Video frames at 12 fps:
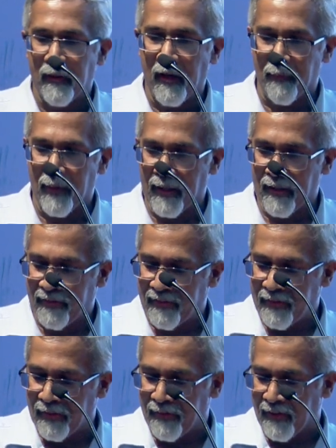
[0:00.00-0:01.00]

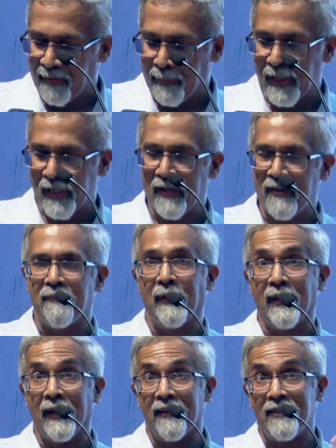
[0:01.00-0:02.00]
awareness in these patients,
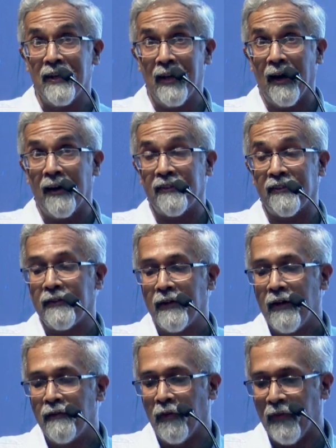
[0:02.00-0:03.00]
but that doesn't last
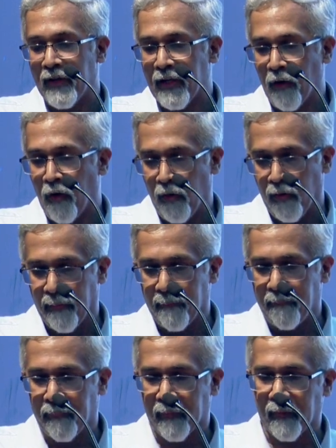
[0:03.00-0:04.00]
for very long.
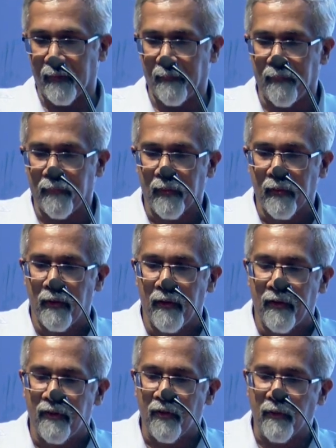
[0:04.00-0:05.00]

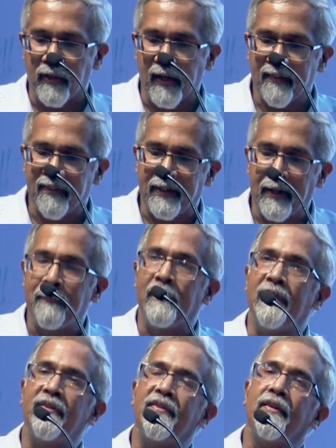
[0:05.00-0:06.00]
So the next step
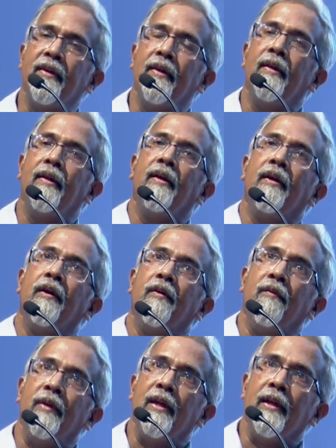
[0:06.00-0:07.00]
is
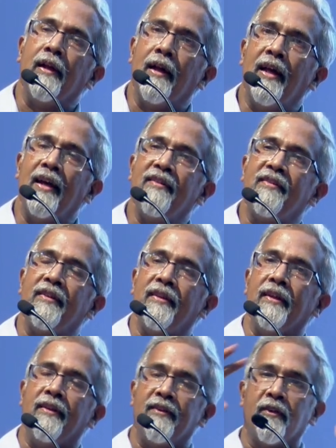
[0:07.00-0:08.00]
we realize
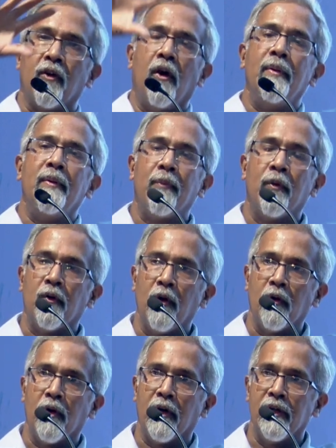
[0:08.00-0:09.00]
that there's a common
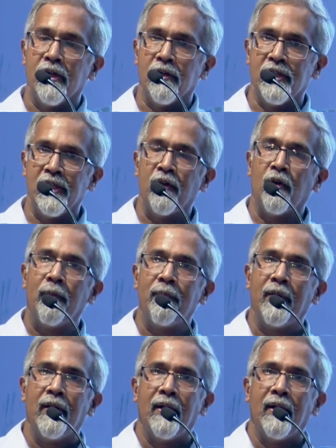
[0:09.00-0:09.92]
proglucagon genome,